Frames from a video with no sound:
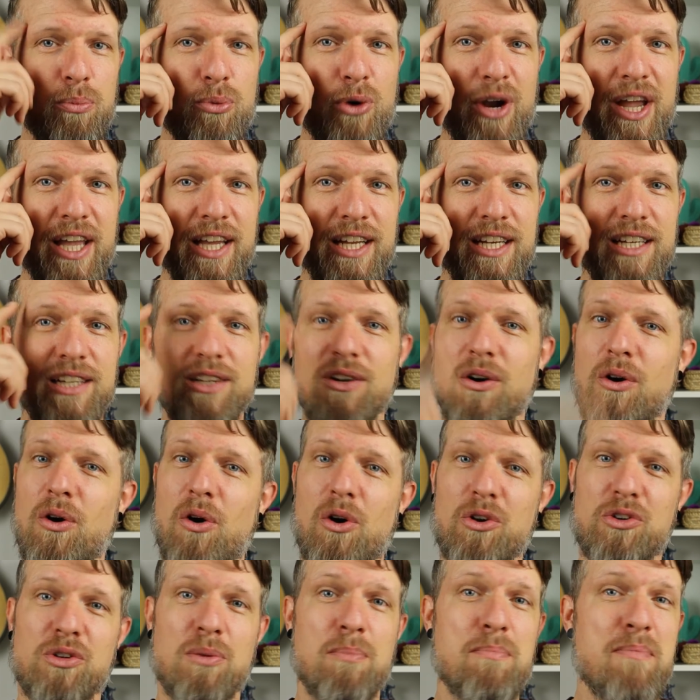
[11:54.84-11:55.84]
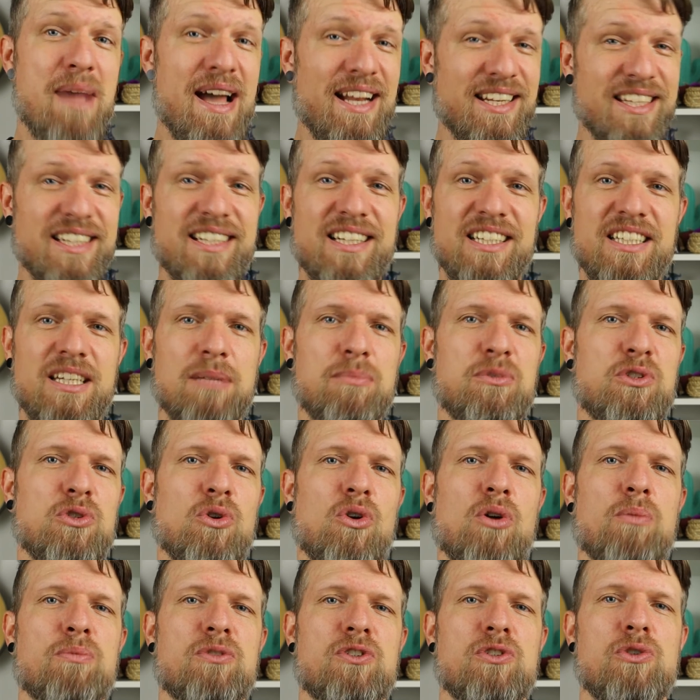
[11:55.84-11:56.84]
brain automatically
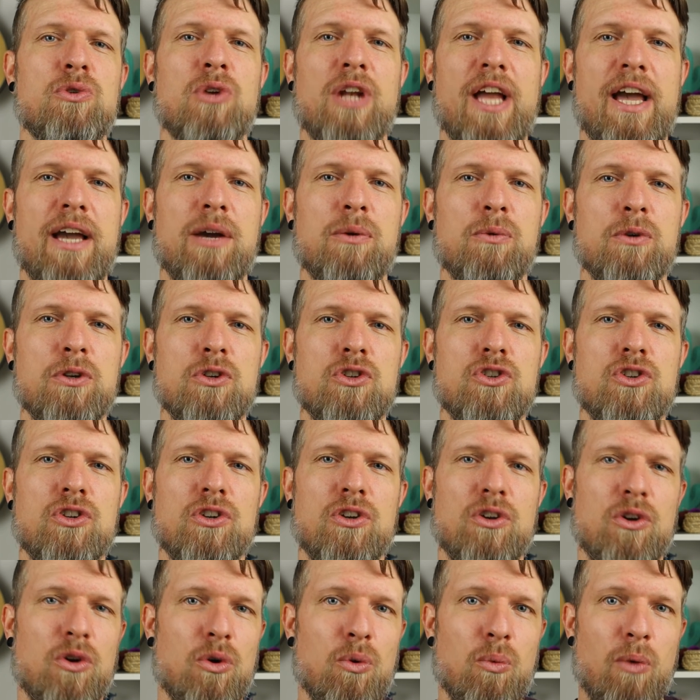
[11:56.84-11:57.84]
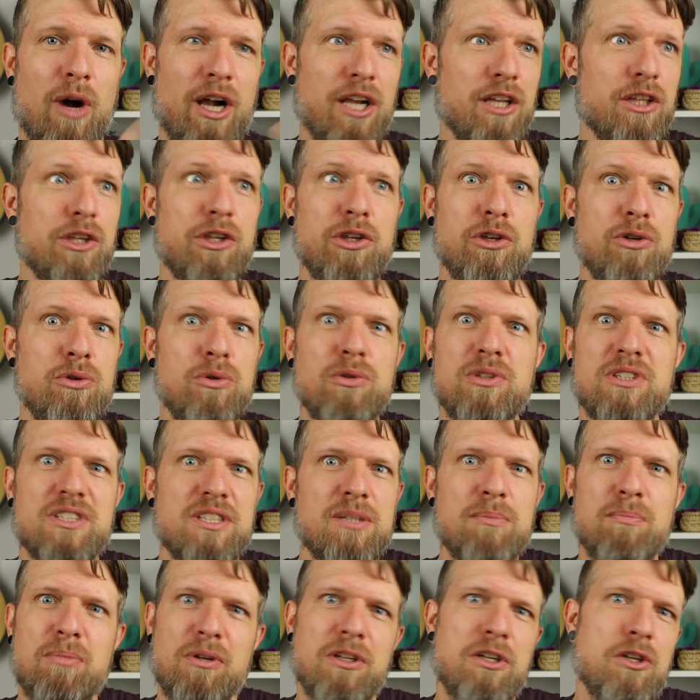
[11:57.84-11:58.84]
absorbs new language while you
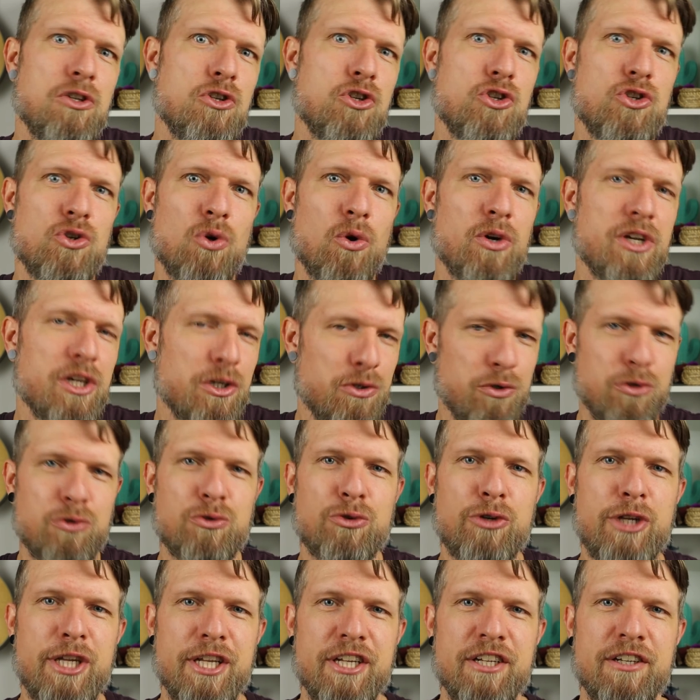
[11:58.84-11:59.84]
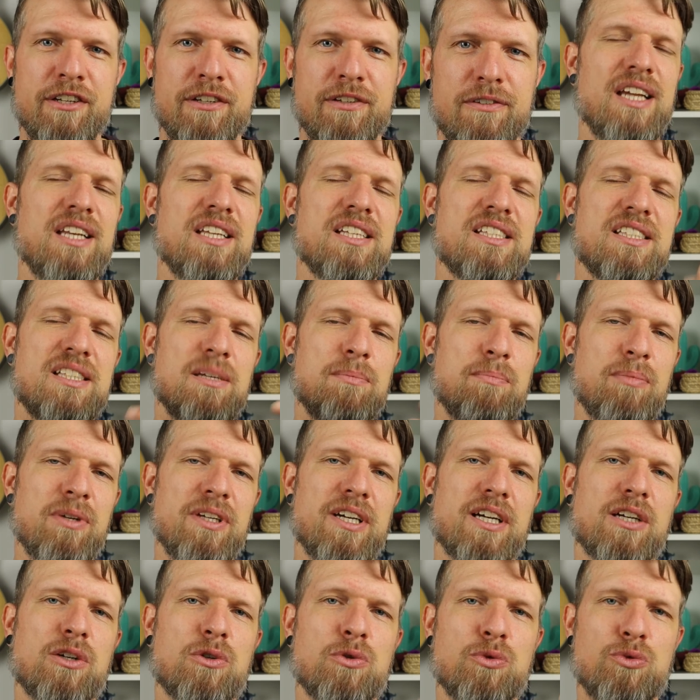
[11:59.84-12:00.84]
simply enjoy a good read. It is
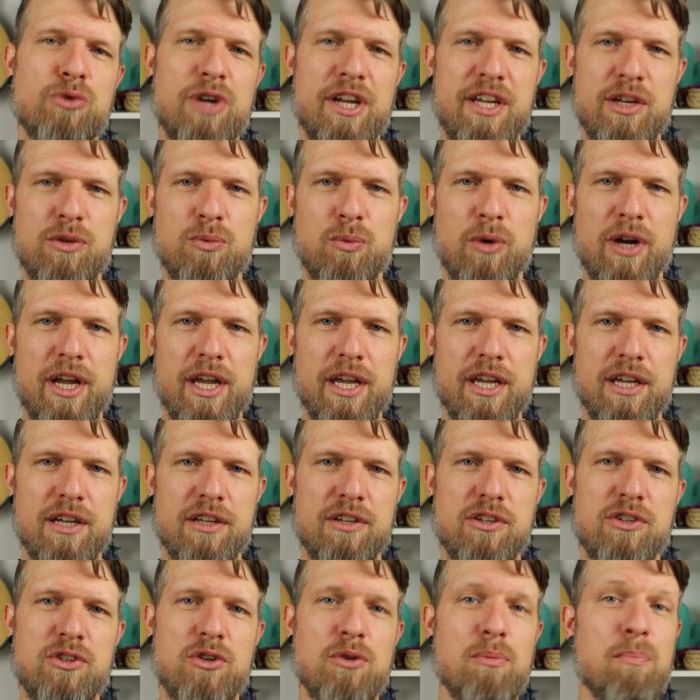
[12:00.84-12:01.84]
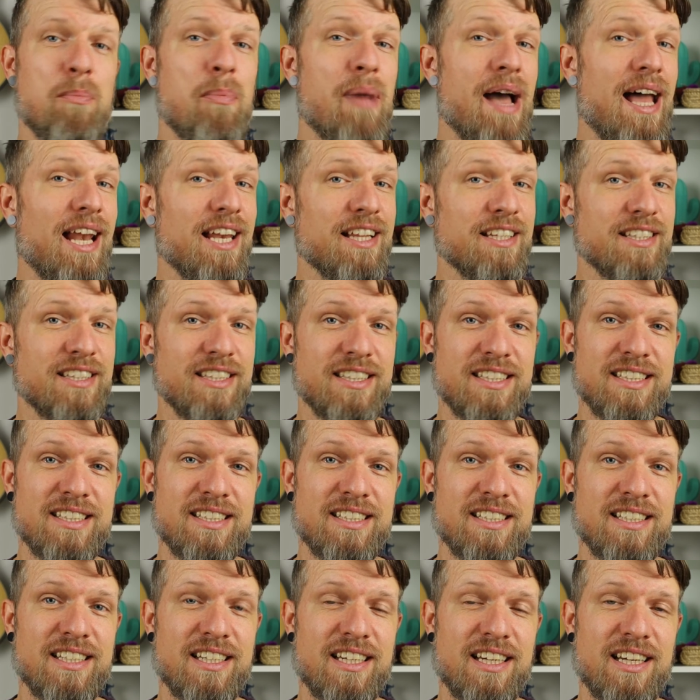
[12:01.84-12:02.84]
simply a great way to
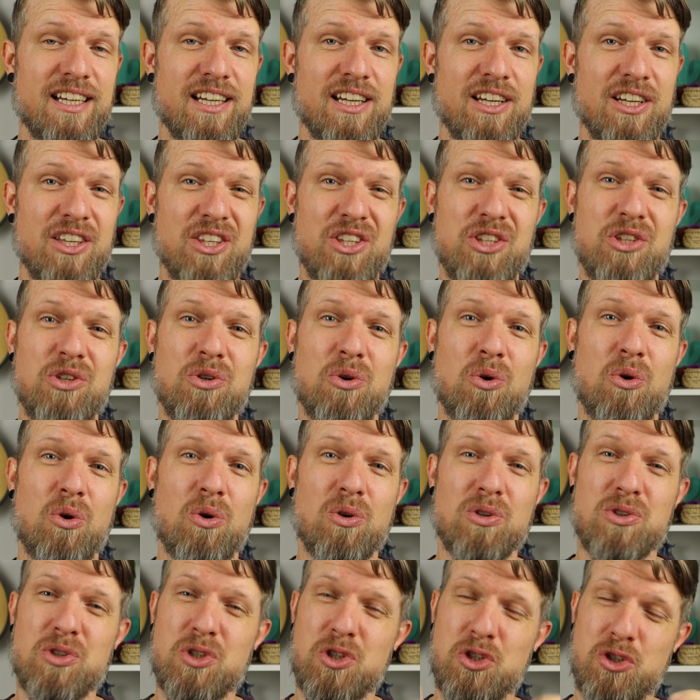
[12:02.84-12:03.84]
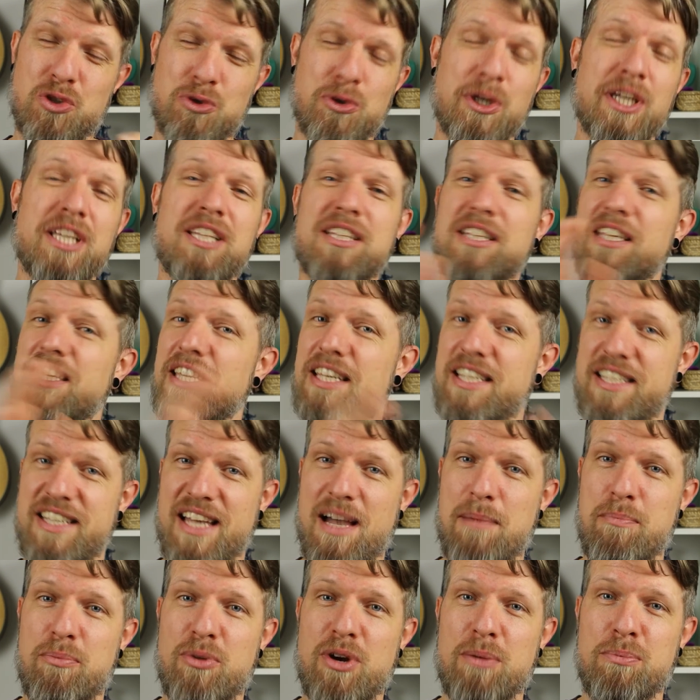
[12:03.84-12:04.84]
balance your strict
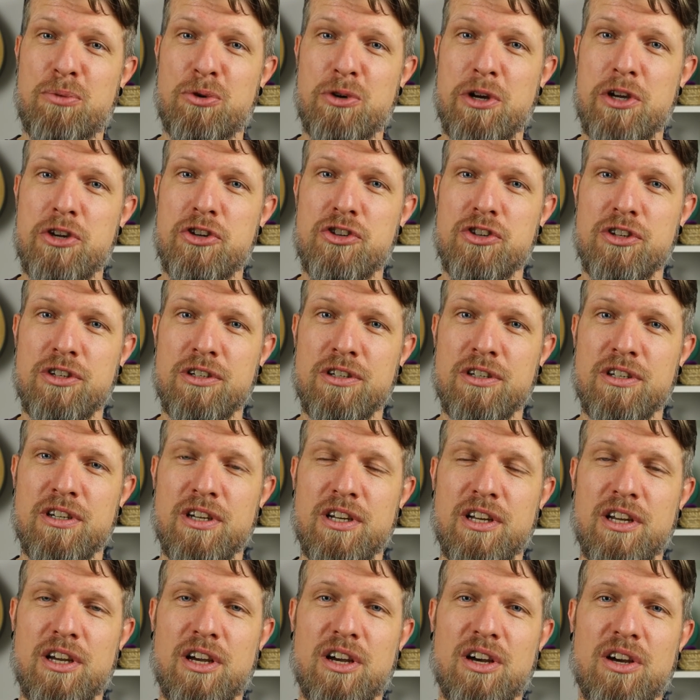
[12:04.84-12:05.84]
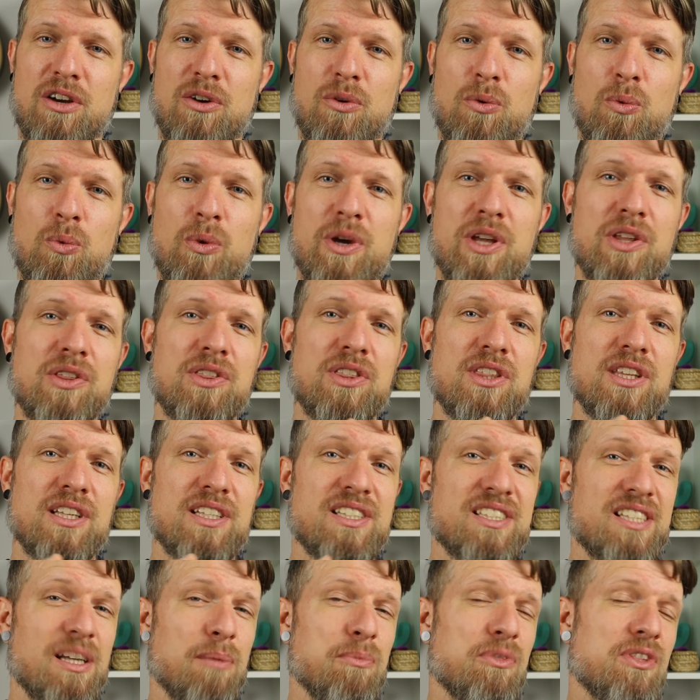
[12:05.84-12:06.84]
exam preparation with
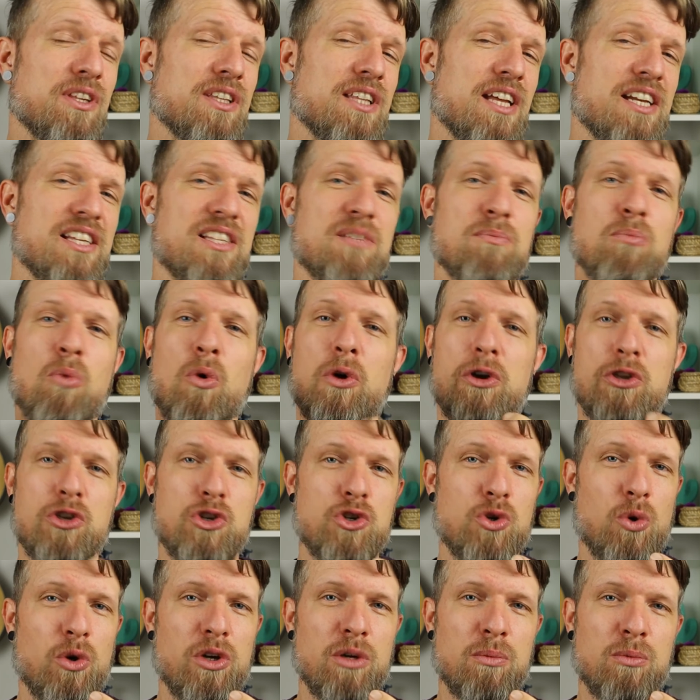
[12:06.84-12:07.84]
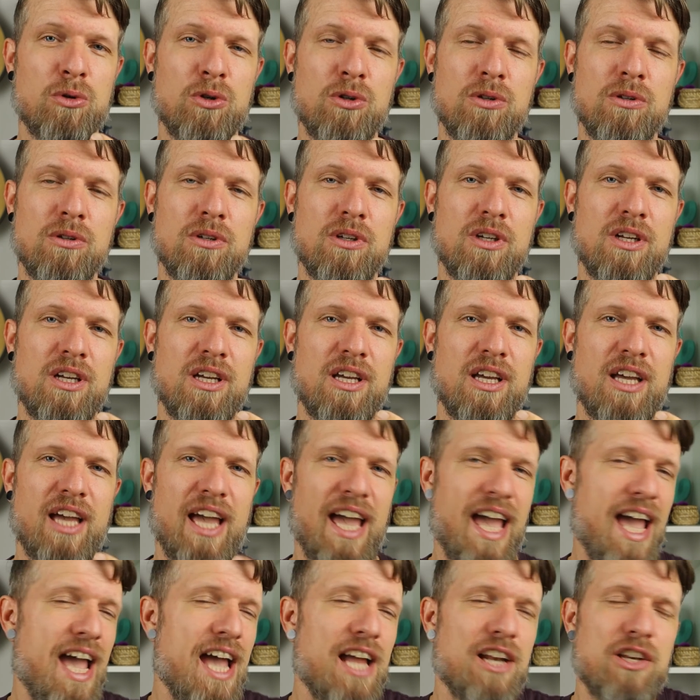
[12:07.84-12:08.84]
something that is more enjoyable
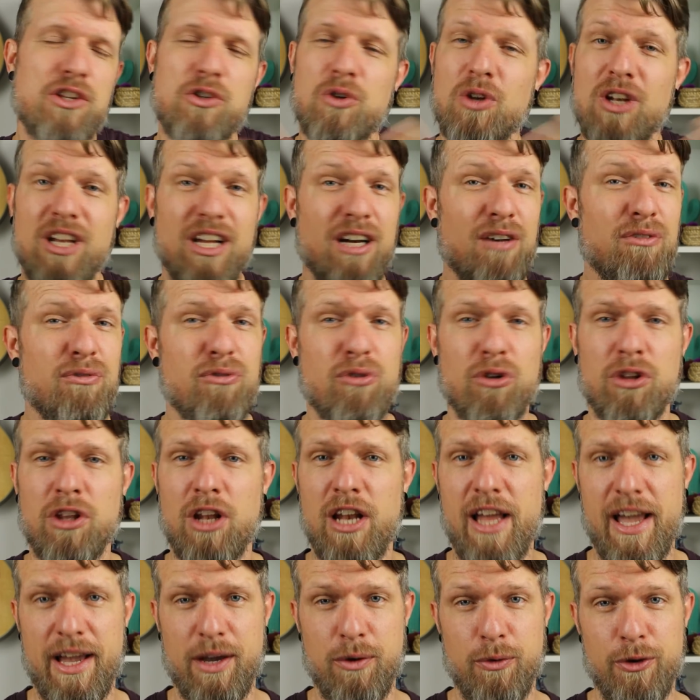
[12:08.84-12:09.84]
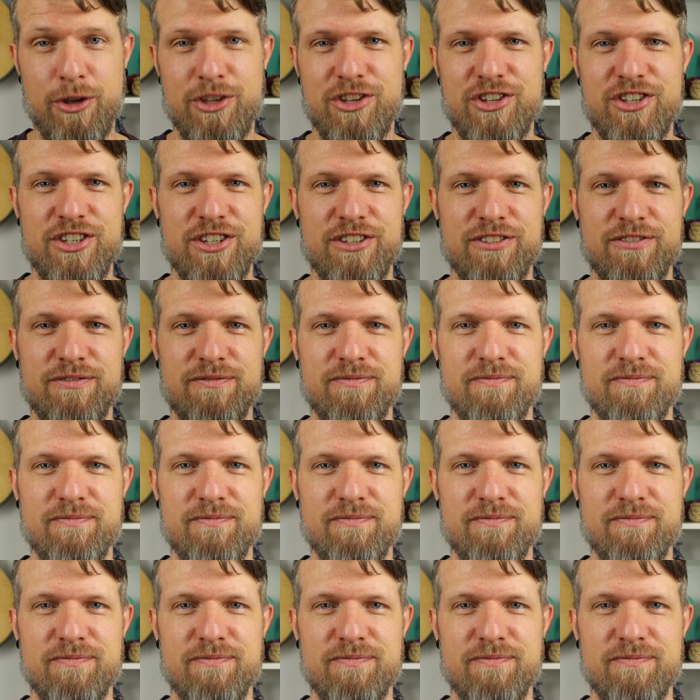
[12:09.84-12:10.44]
and your love for the language.